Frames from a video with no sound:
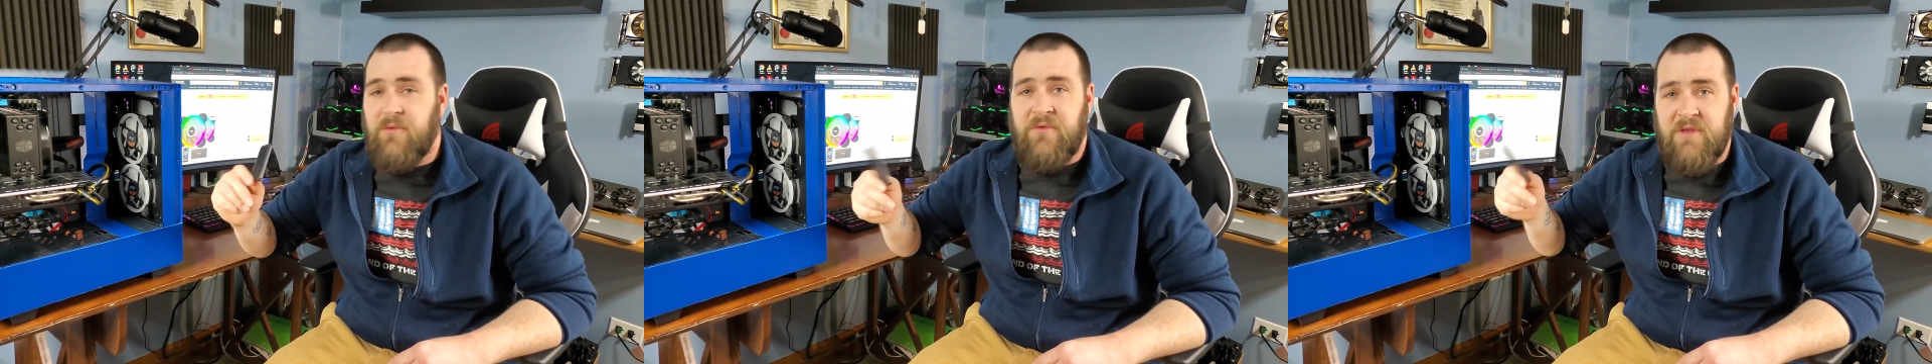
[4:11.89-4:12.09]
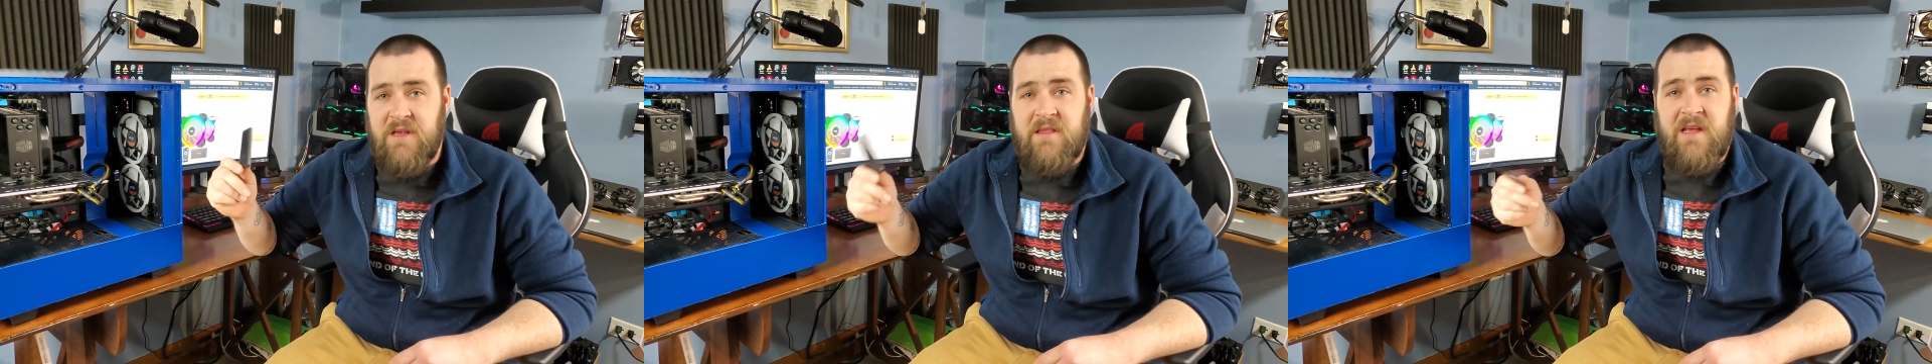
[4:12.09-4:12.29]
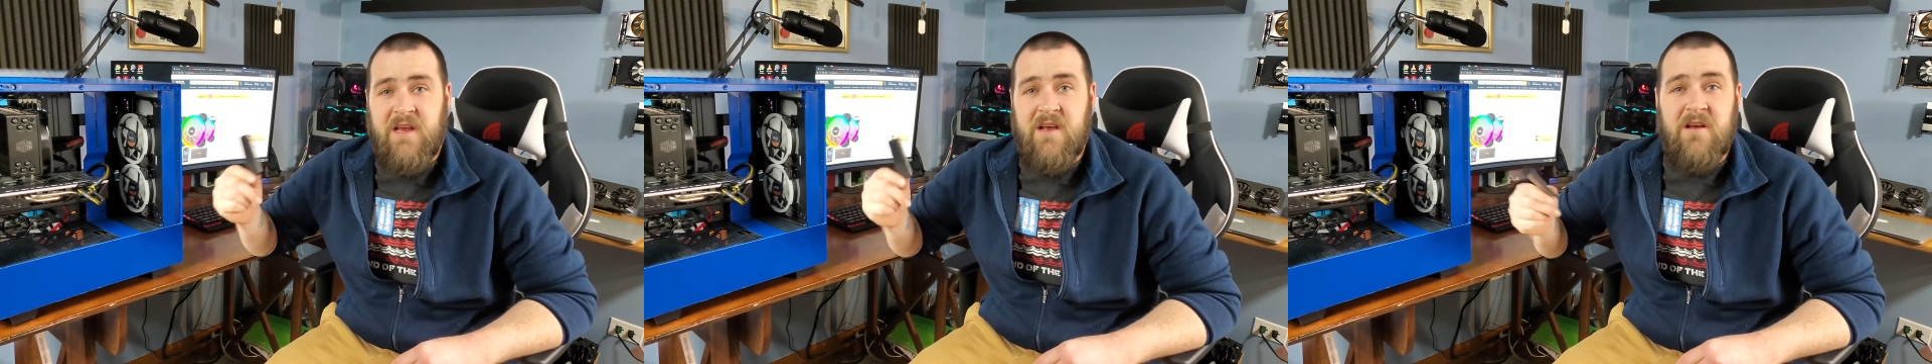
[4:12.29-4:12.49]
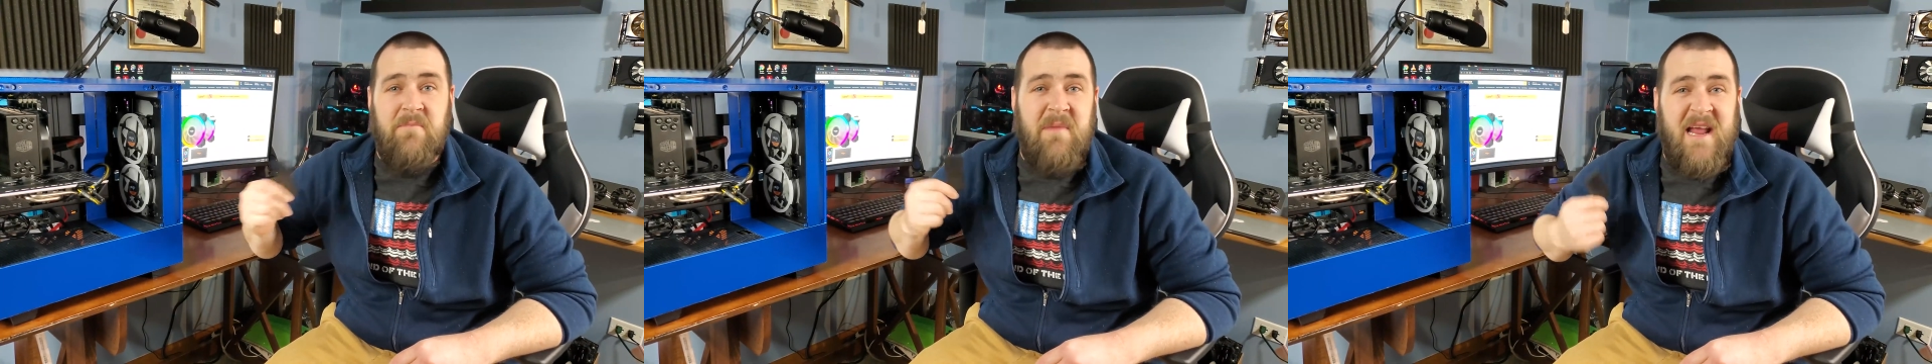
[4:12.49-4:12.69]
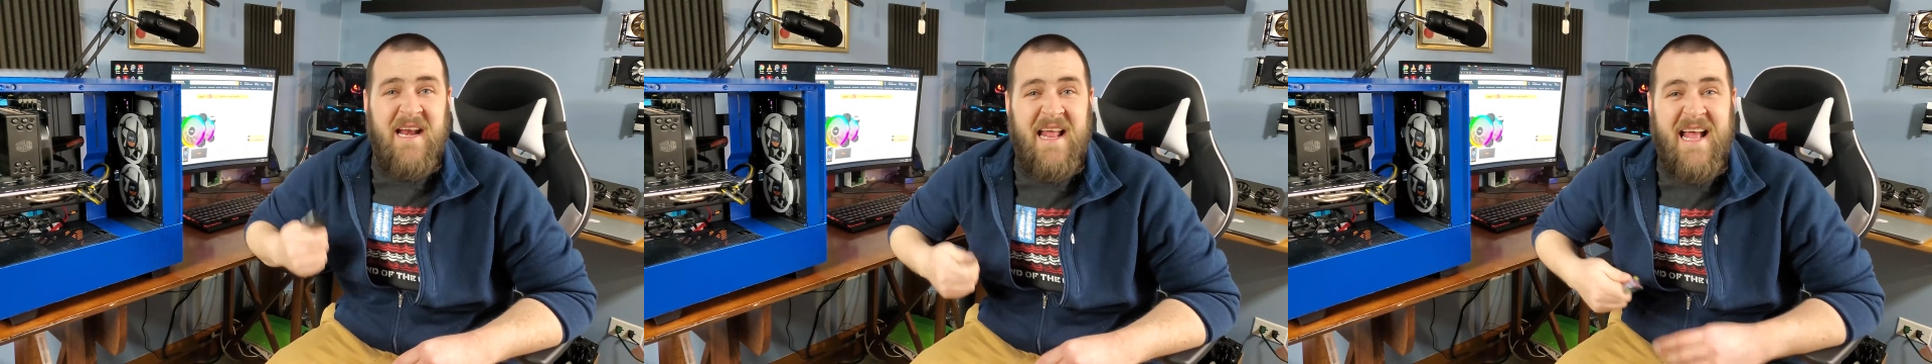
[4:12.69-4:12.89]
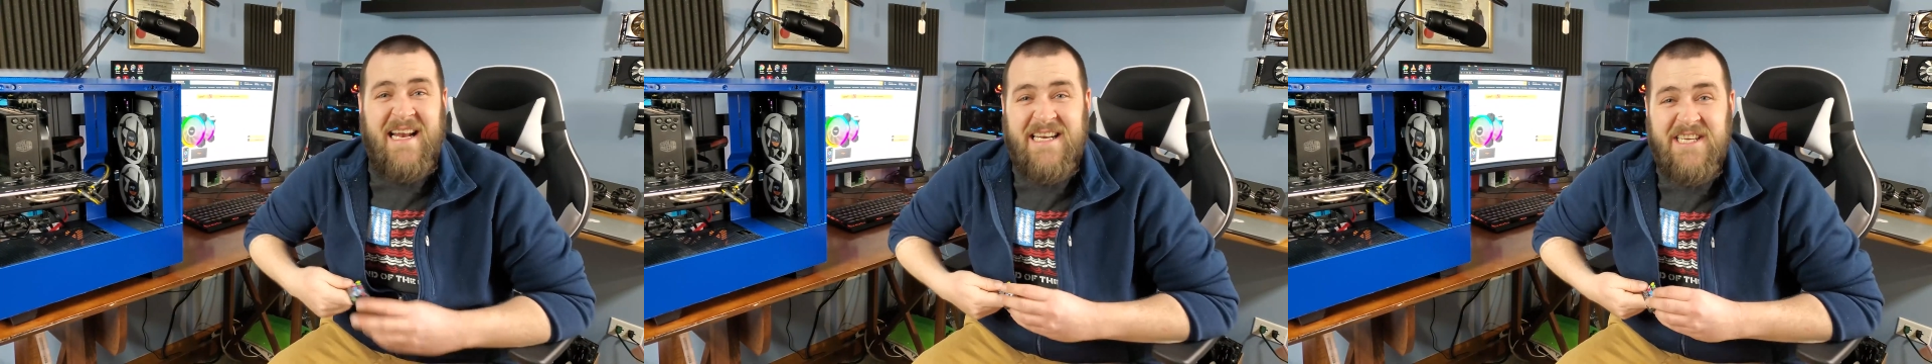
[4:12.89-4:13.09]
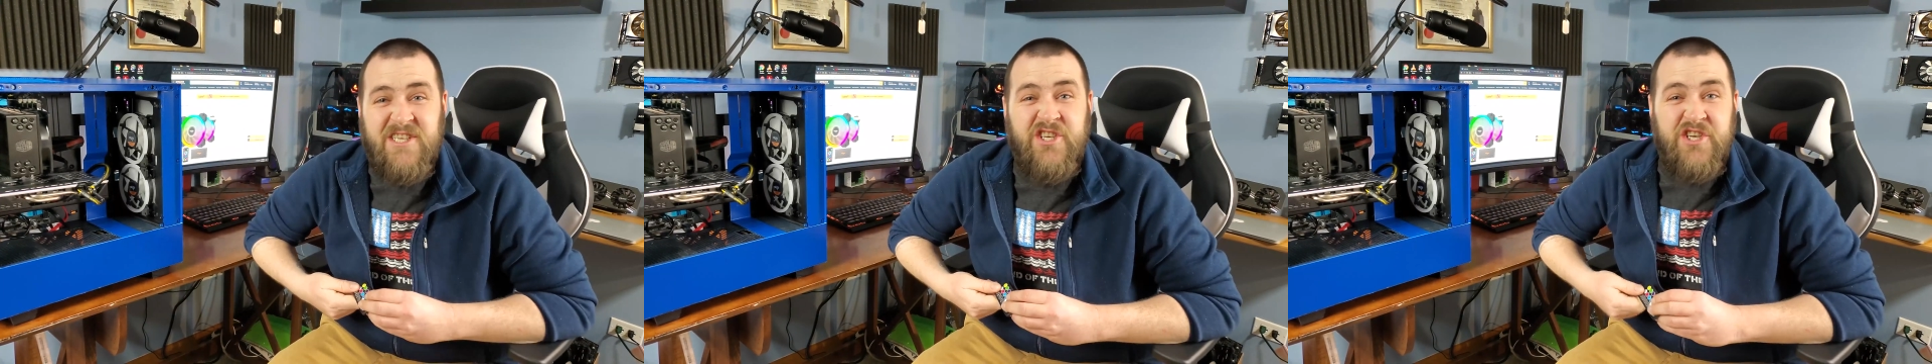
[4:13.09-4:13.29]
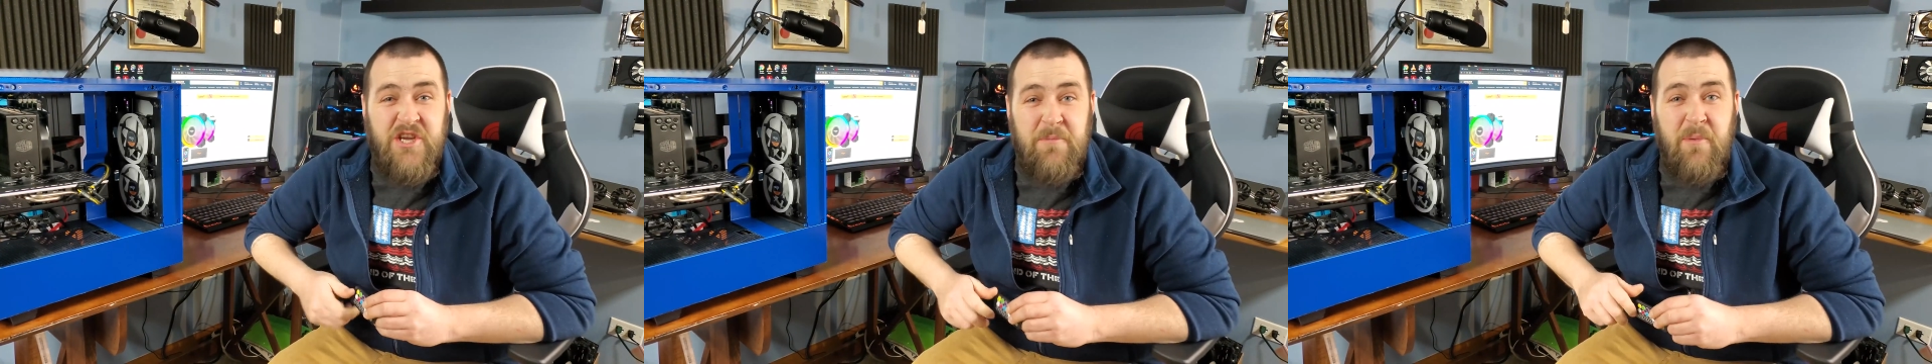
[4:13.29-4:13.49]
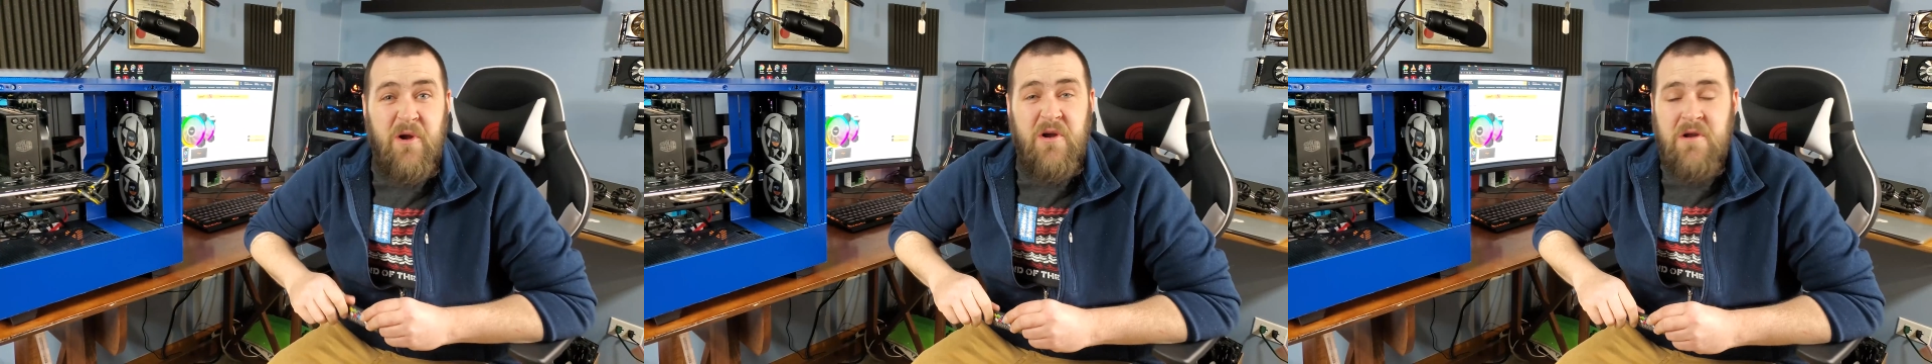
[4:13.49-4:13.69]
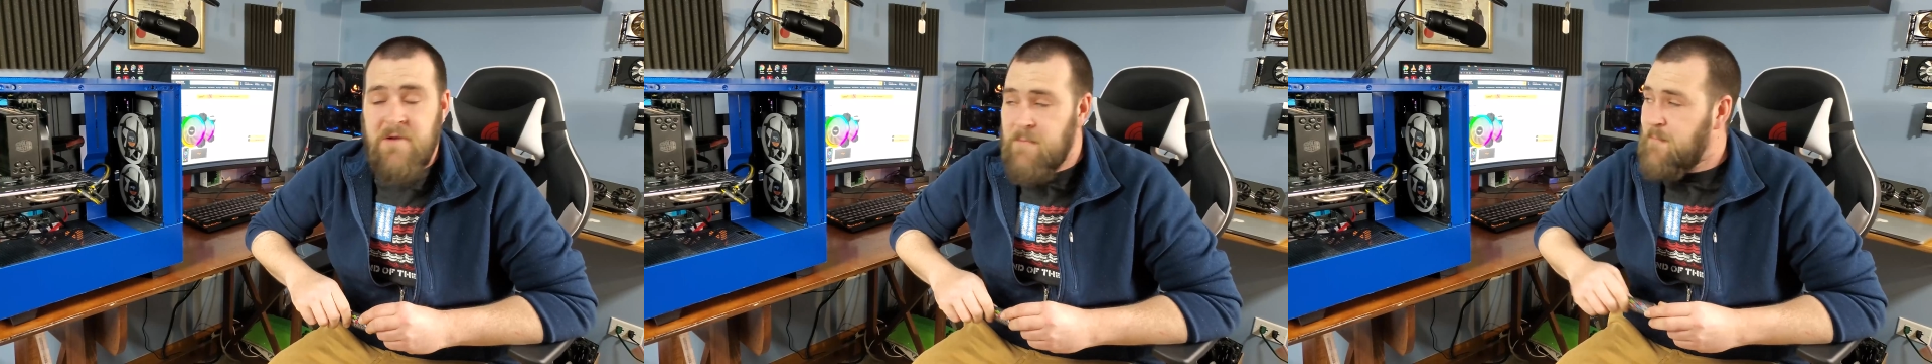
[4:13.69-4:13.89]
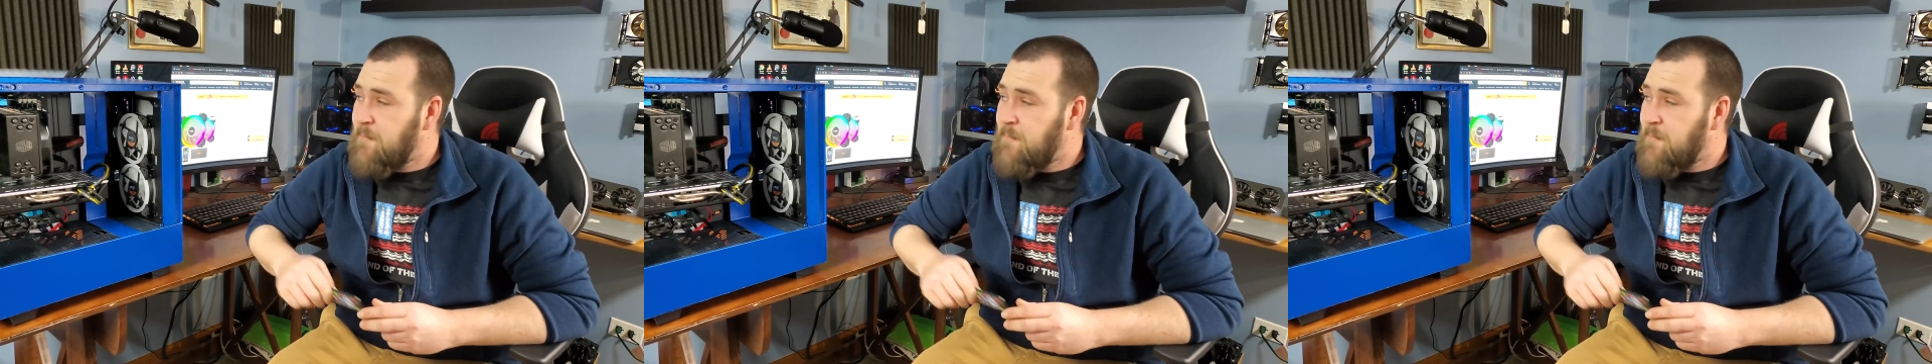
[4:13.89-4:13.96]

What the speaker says: think they could have made any cheaper,